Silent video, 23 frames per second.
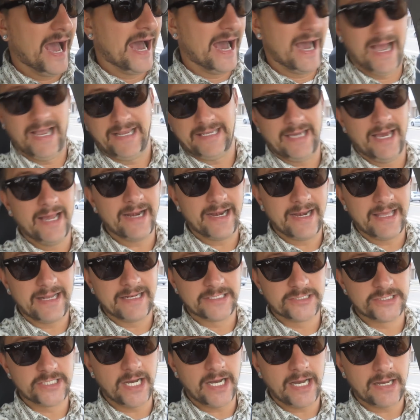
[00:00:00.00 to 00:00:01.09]
I kinda need a
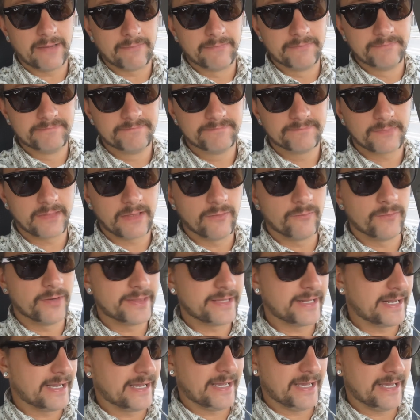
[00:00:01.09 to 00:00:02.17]
job. The one
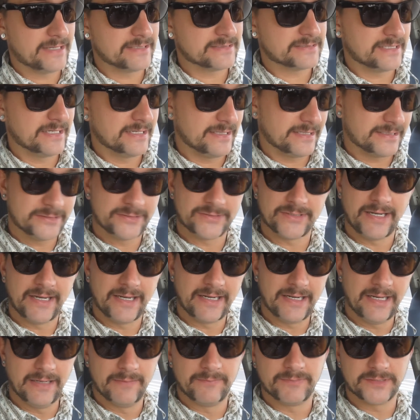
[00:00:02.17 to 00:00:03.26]
that I had is kinda like
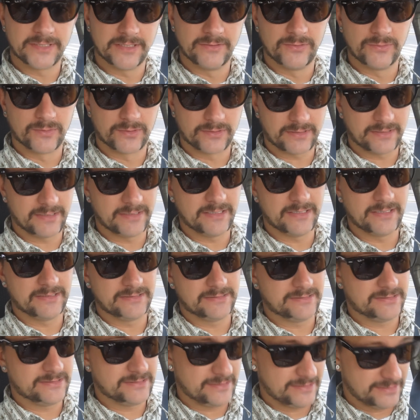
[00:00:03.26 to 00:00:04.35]
drying up, so we're gonna
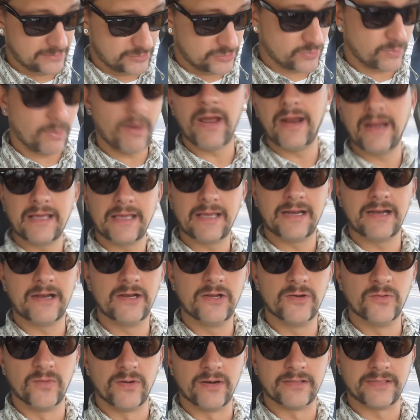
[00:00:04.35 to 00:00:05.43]
try to get a
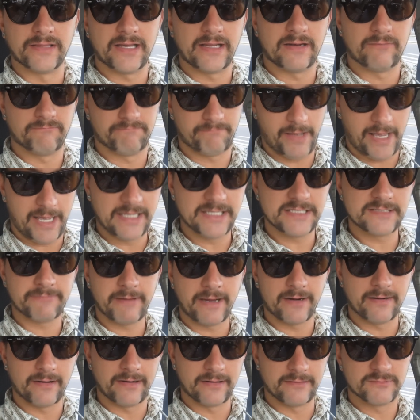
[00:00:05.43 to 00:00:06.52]
new one that pays
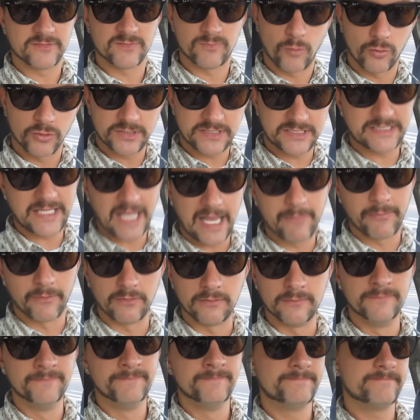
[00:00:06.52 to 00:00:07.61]
better and is more stable.
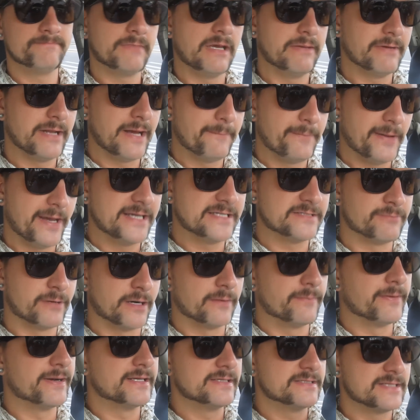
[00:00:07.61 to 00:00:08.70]
Maybe not pays better,
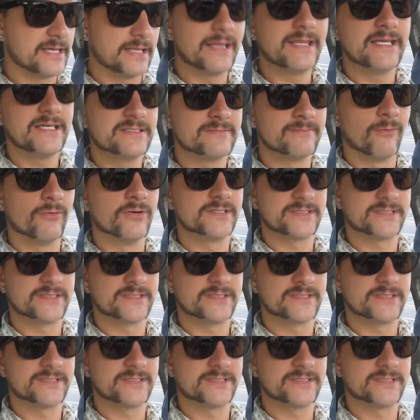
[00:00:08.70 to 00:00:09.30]
but is at least more